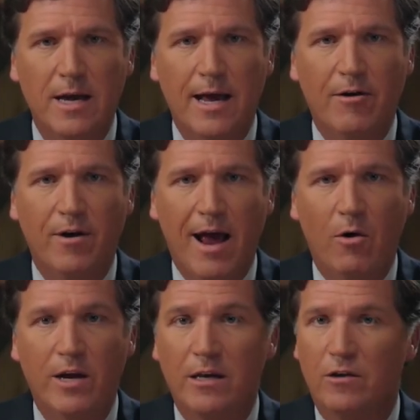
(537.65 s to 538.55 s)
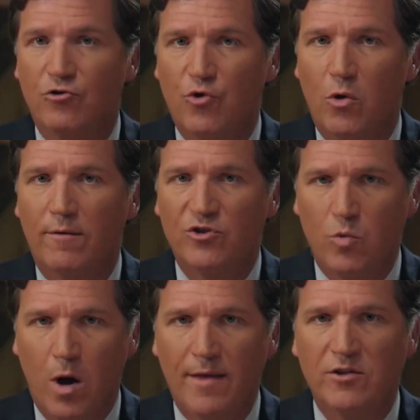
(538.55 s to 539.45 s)
and are now in control of
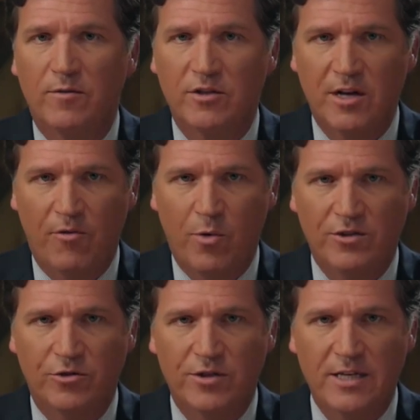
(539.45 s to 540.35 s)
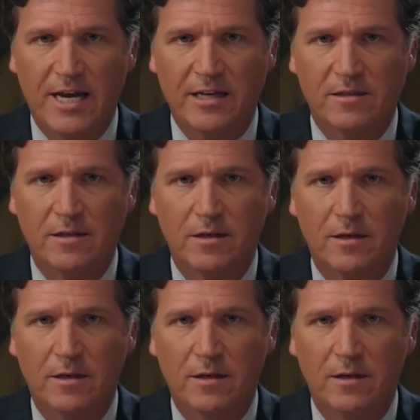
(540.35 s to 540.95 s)
swaths of our southwestern states.